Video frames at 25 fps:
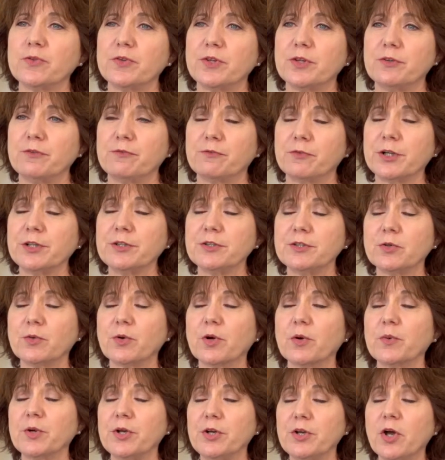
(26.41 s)
the front
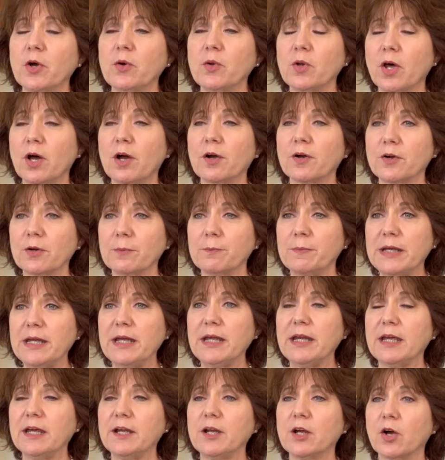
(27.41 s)
door would no longer be
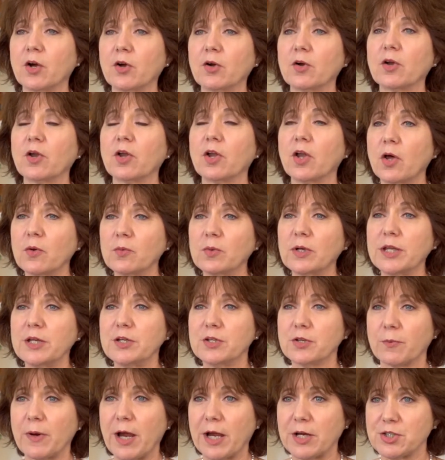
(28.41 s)
in her lonely
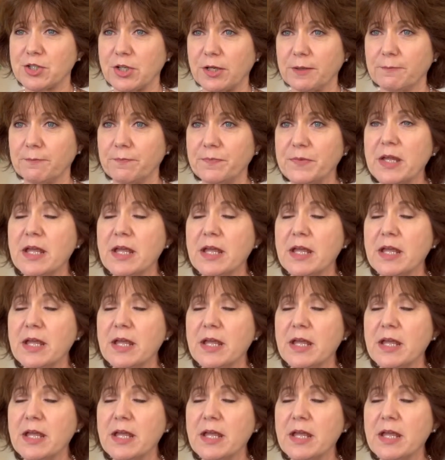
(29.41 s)
direction.